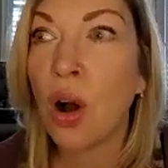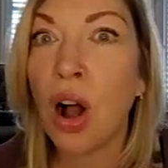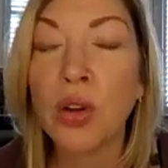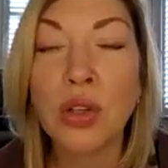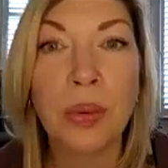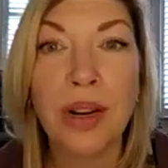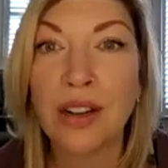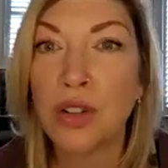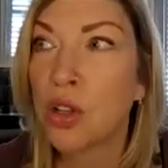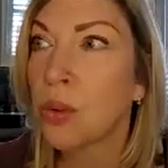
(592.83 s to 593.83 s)
all you
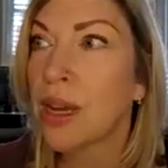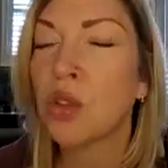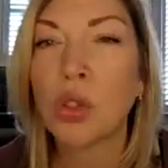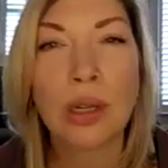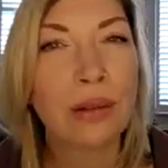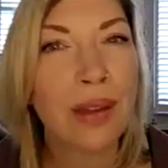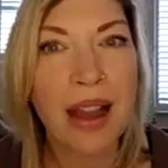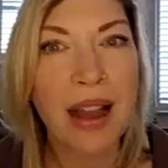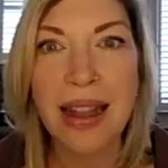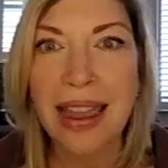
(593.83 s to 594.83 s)
want to do is cheer
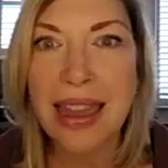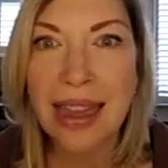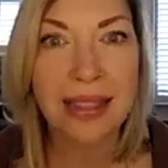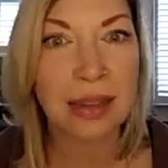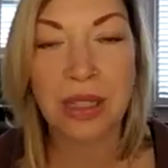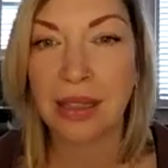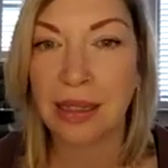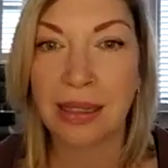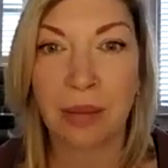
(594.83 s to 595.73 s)
them on and get them to the